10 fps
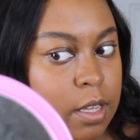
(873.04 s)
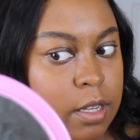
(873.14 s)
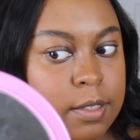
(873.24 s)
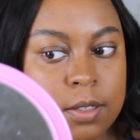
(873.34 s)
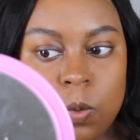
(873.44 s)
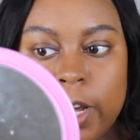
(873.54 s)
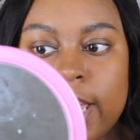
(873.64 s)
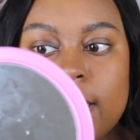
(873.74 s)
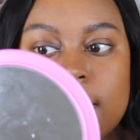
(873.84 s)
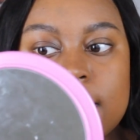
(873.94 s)
Because the
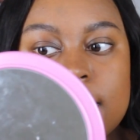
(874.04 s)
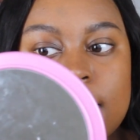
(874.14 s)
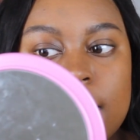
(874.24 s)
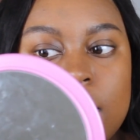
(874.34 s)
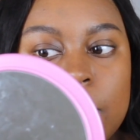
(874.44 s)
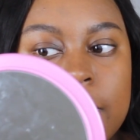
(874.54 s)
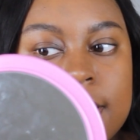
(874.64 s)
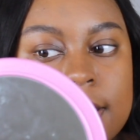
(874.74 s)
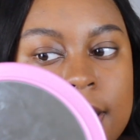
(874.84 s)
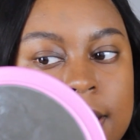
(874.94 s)
way it's sitting on my
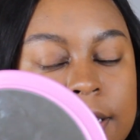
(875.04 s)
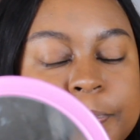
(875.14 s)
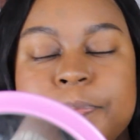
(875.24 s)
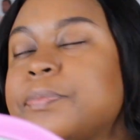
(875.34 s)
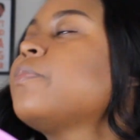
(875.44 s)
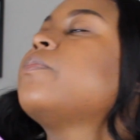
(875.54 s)
skin